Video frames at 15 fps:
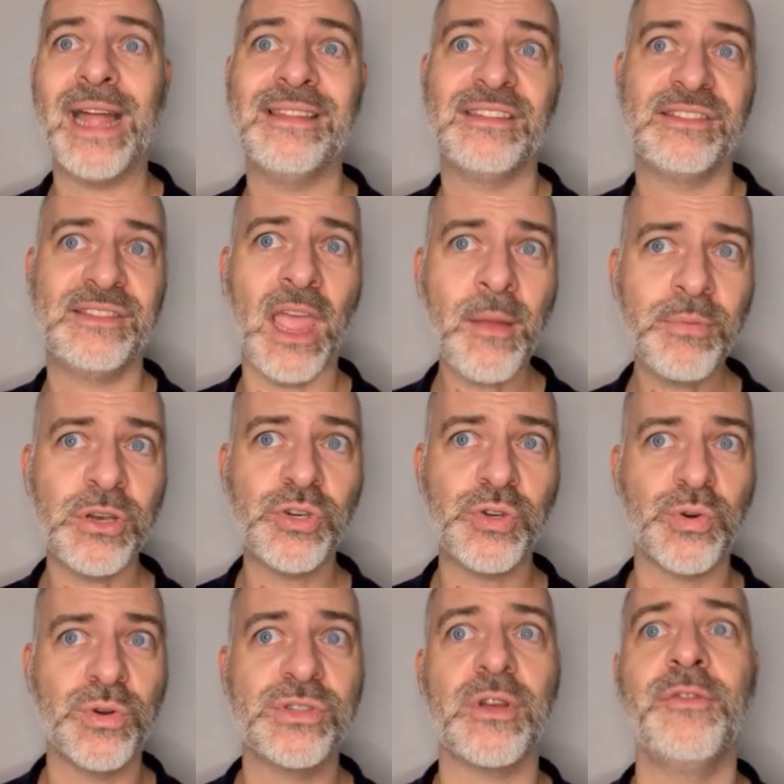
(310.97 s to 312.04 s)
at
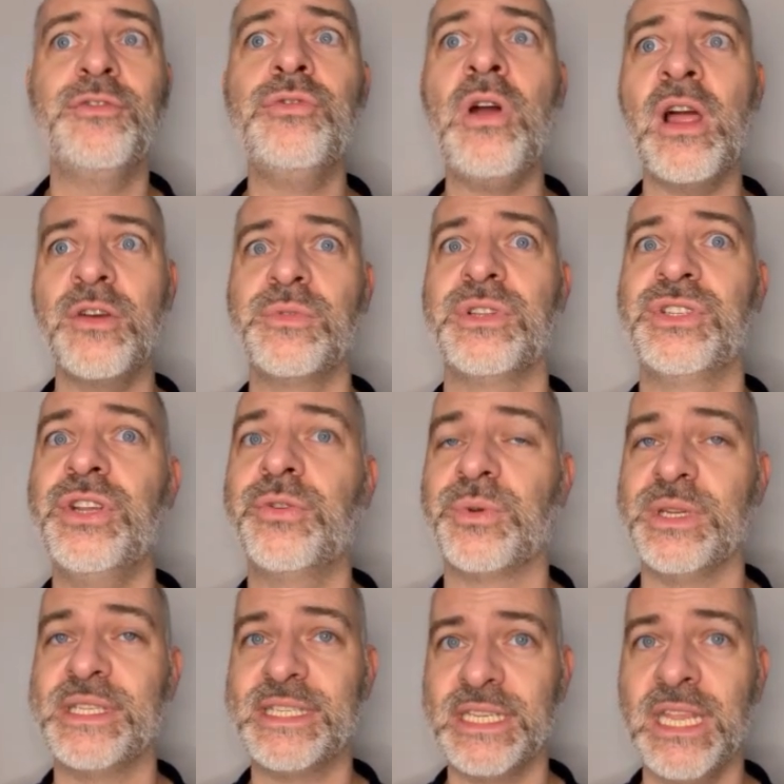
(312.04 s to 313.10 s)
temperatures of 200
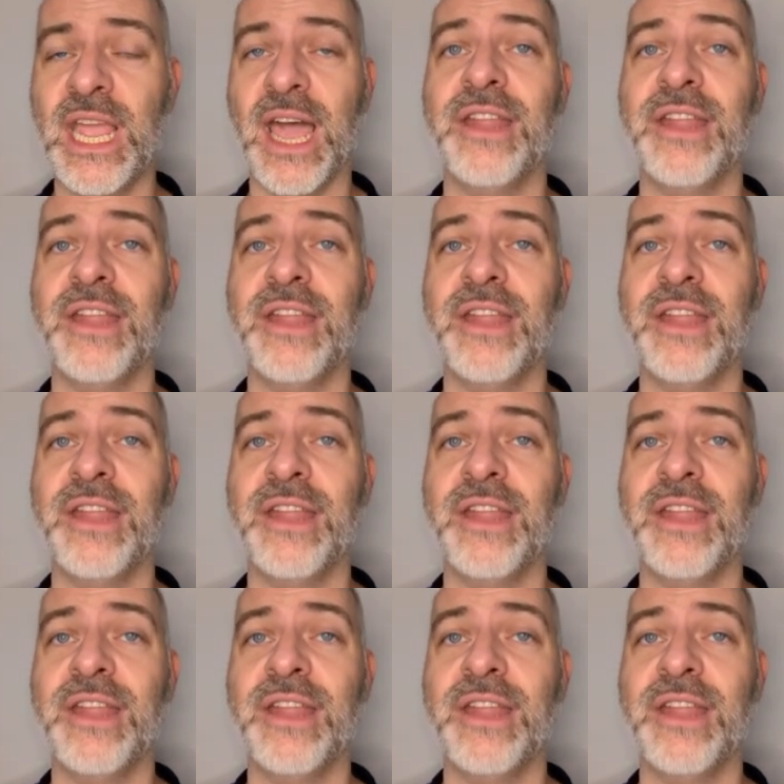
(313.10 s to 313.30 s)
degrees C